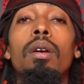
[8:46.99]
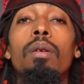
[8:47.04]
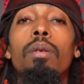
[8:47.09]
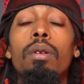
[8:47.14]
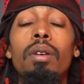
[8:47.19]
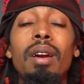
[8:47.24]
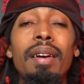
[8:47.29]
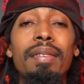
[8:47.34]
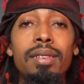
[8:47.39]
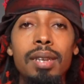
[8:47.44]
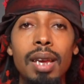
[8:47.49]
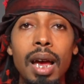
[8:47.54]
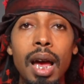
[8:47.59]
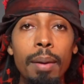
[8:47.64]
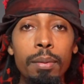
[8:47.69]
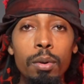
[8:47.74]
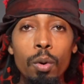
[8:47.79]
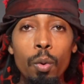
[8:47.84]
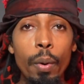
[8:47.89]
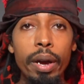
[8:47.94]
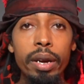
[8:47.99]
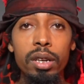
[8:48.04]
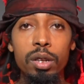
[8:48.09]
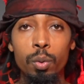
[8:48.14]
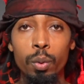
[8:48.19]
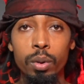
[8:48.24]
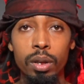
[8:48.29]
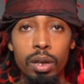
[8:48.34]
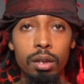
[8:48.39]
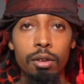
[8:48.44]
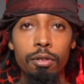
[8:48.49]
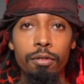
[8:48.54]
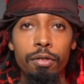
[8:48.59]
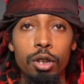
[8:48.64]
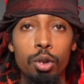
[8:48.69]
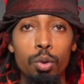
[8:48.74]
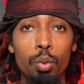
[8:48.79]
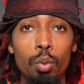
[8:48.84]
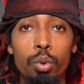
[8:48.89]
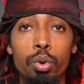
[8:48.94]
We don't have time to waste with
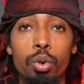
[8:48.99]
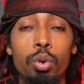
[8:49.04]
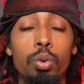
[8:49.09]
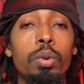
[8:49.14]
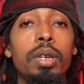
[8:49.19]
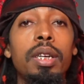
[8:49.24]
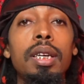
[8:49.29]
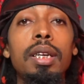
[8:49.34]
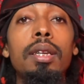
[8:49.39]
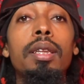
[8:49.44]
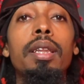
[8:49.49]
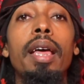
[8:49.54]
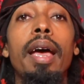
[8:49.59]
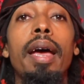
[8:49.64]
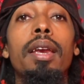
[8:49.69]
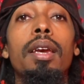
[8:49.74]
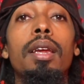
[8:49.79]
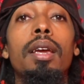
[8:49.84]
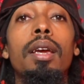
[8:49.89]
individuals who need that.